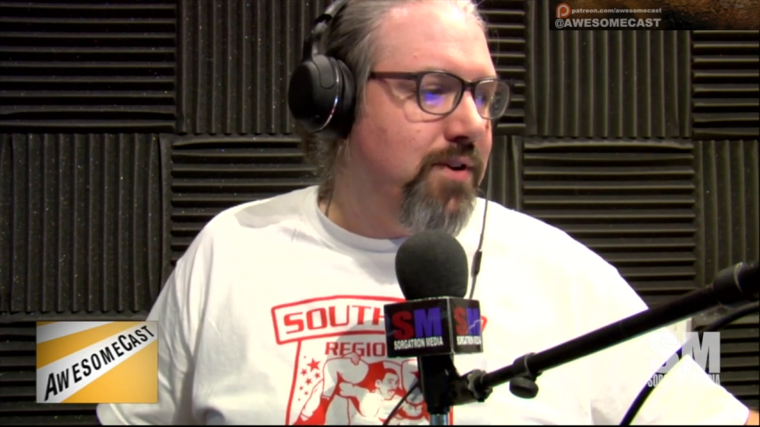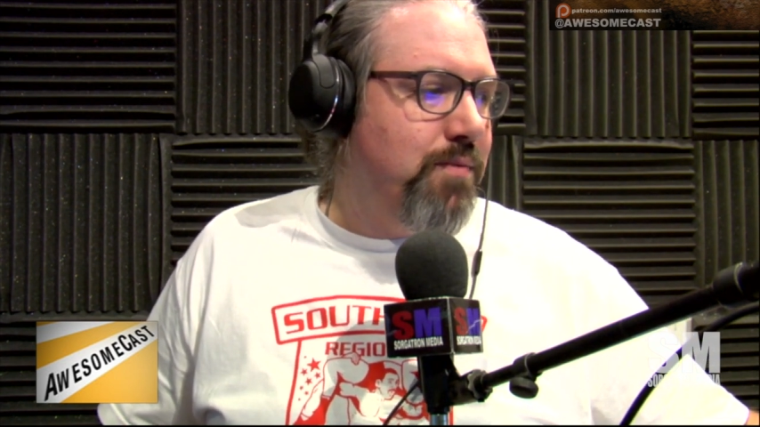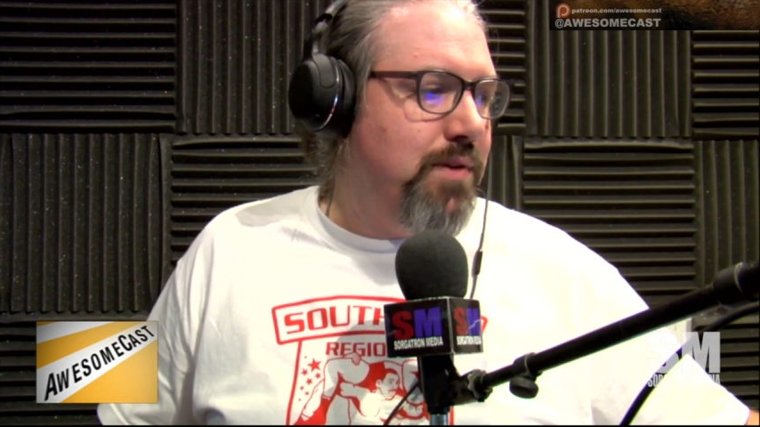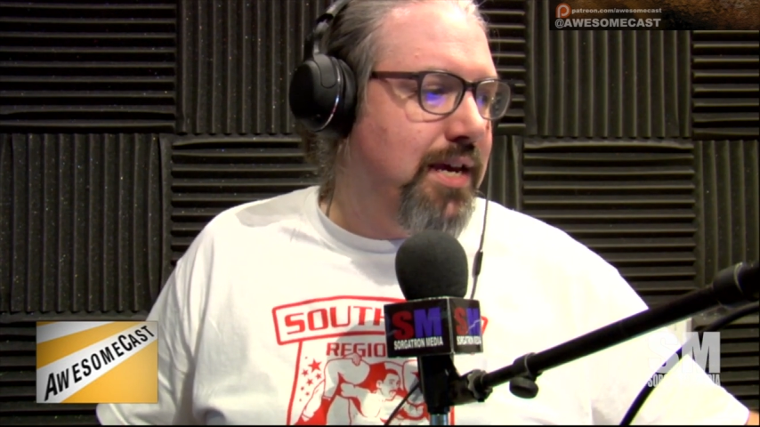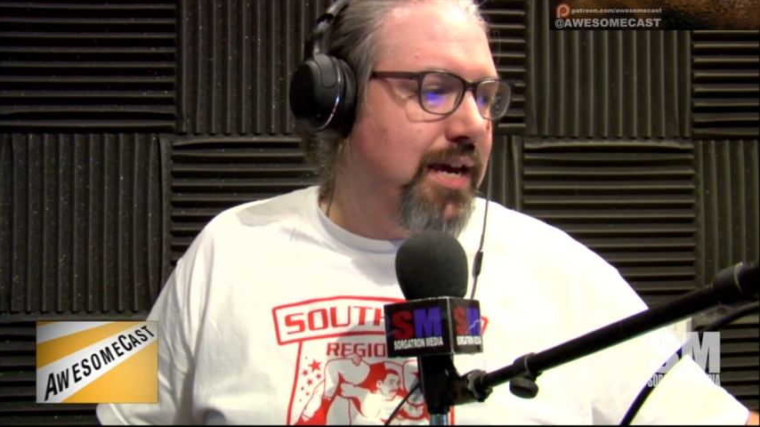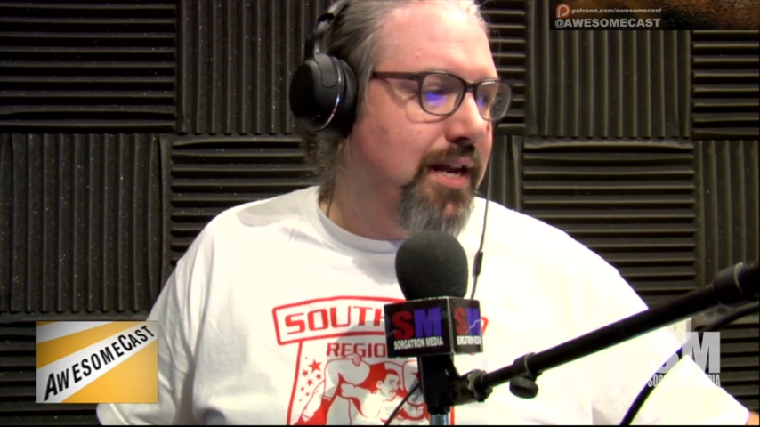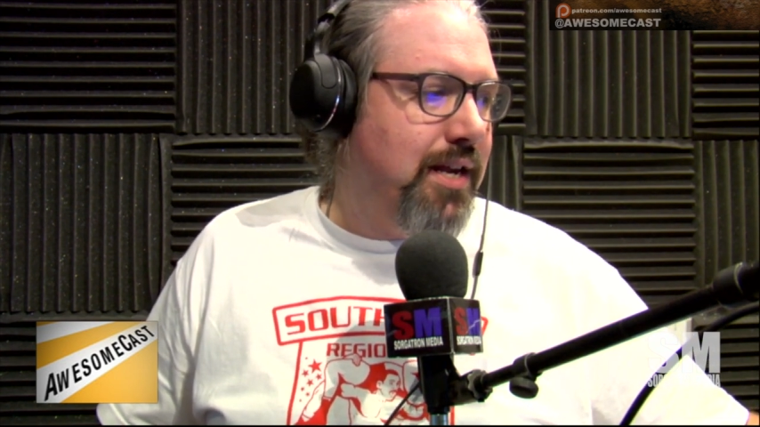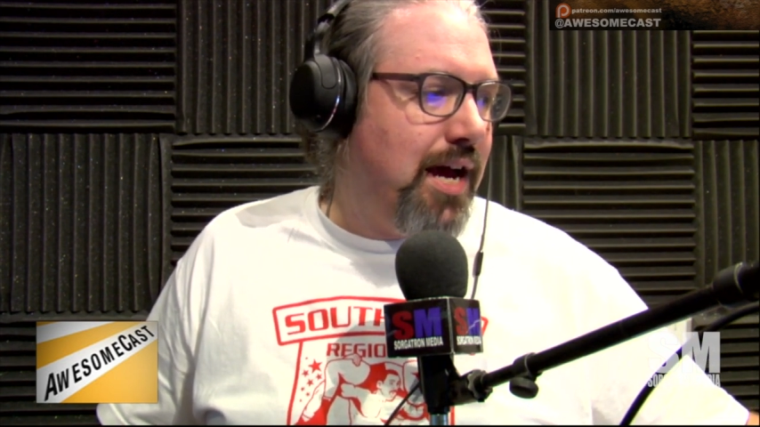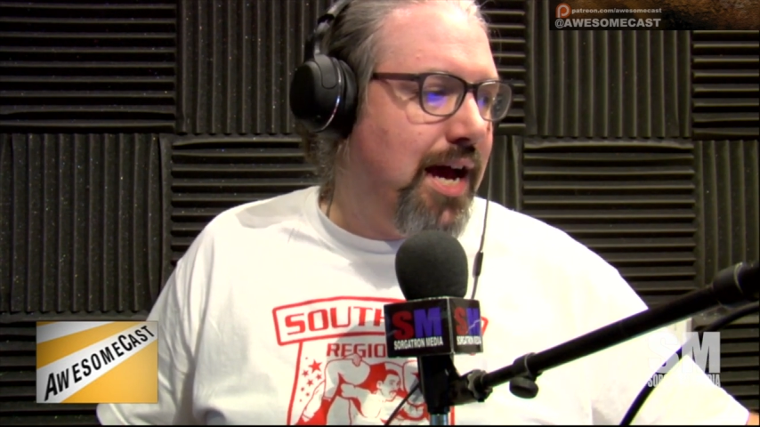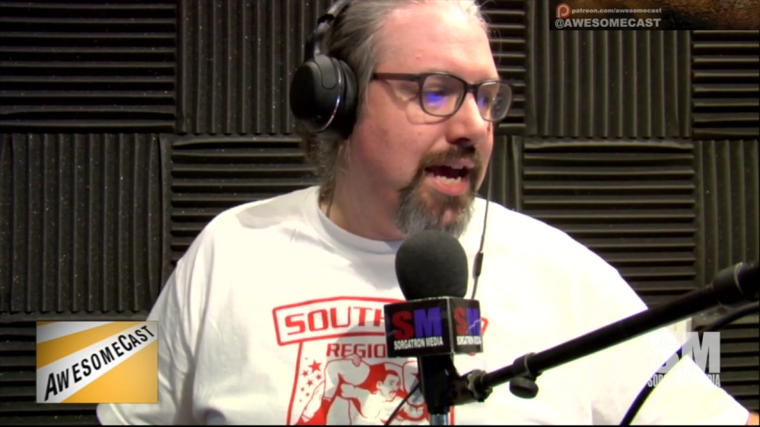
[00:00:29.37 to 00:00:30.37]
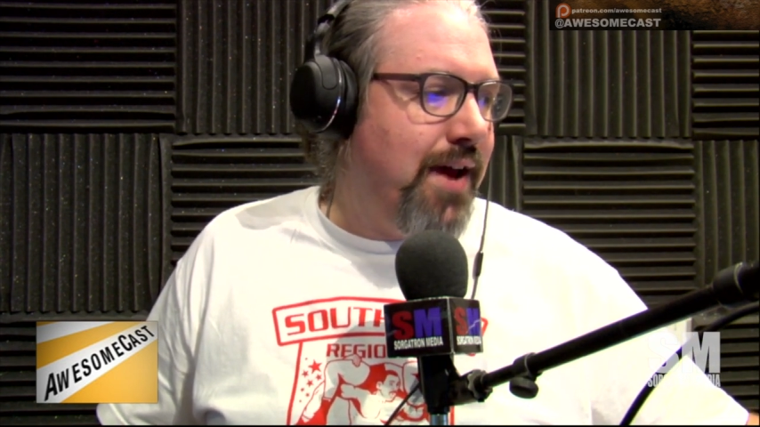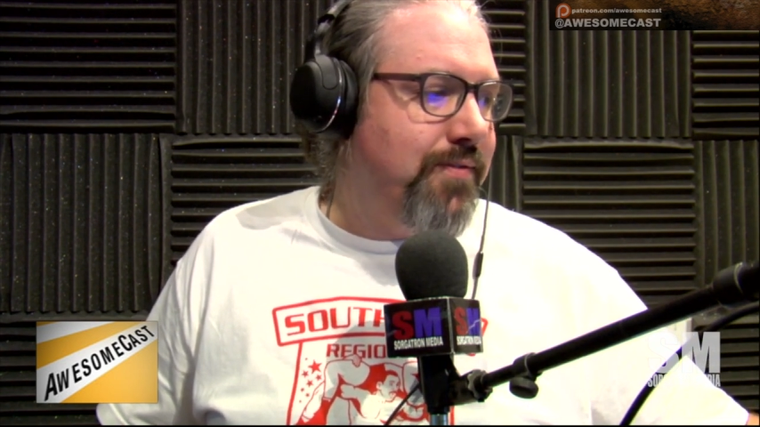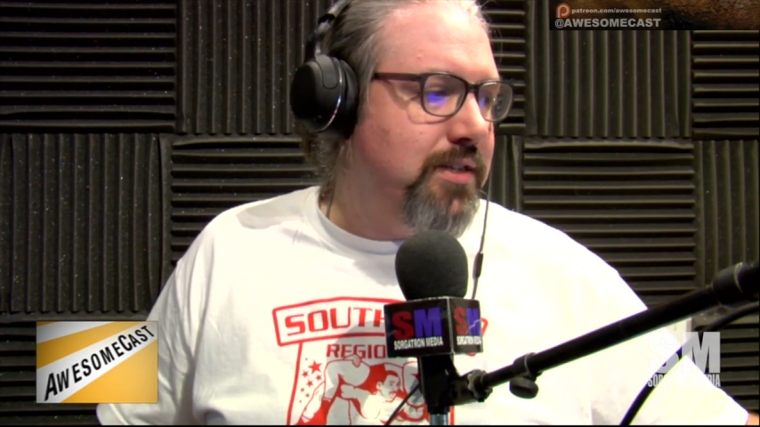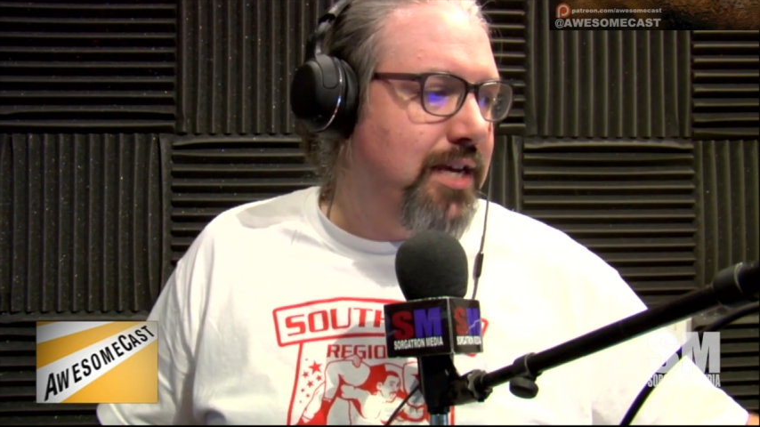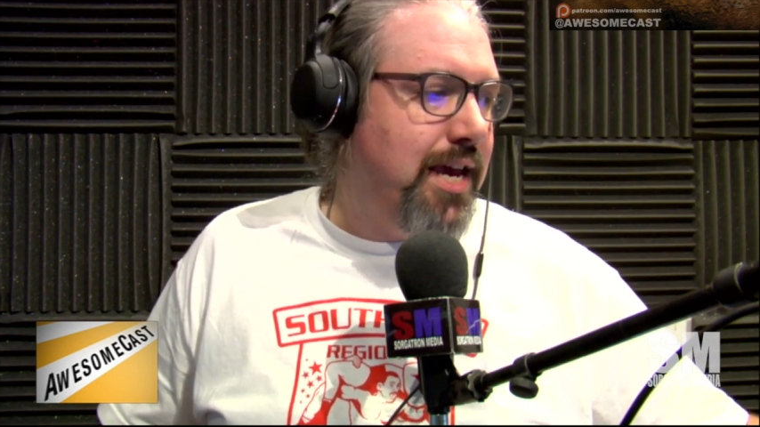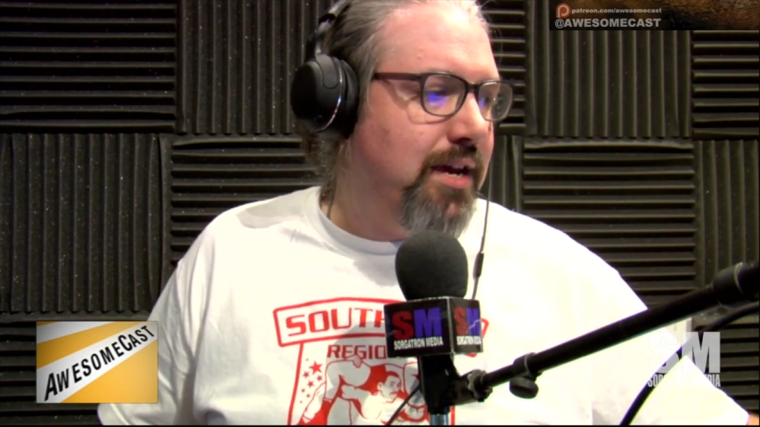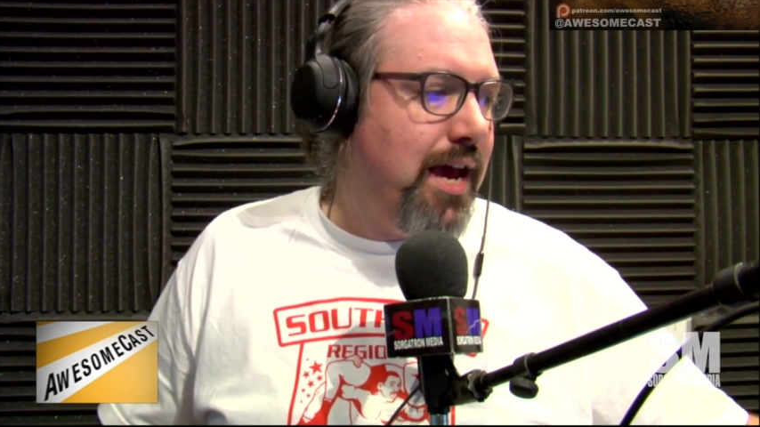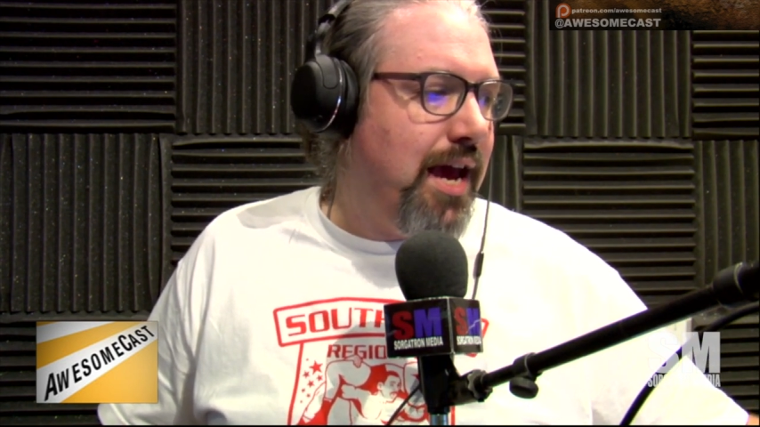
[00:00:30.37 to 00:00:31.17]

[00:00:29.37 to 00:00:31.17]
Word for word: weekend I have to take